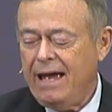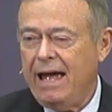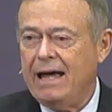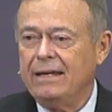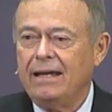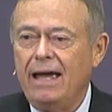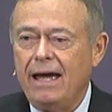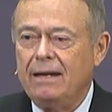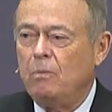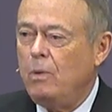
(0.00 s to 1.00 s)
And,
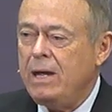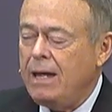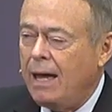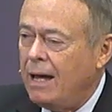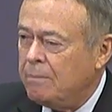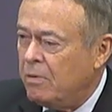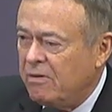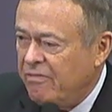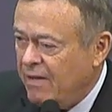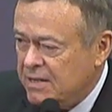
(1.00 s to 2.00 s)
and we had
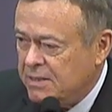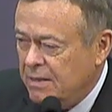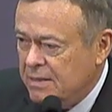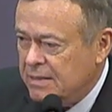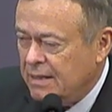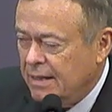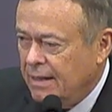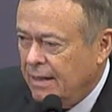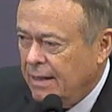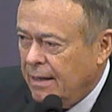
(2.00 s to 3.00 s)
professors
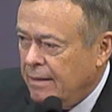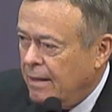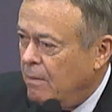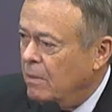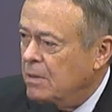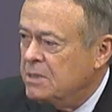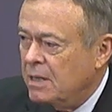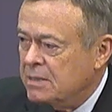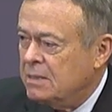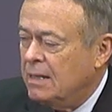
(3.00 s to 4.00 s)
that were
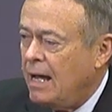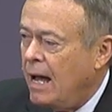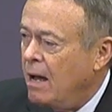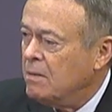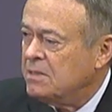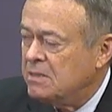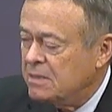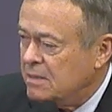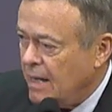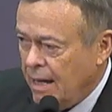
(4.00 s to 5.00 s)
just
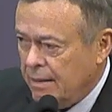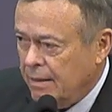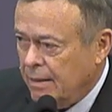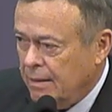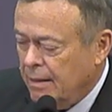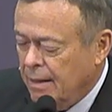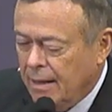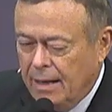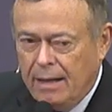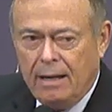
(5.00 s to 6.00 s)
outstanding.
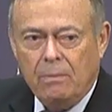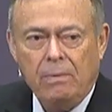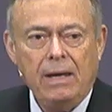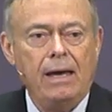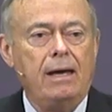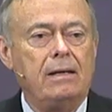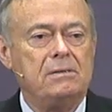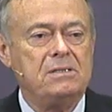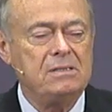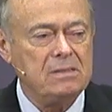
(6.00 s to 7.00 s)
Uh, we had a
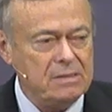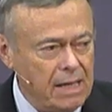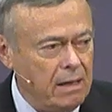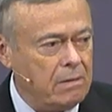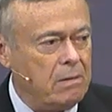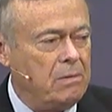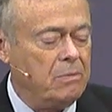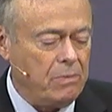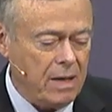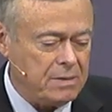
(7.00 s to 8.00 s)
stellar
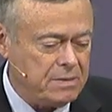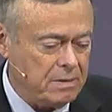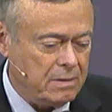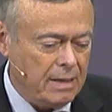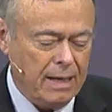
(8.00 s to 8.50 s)
roster.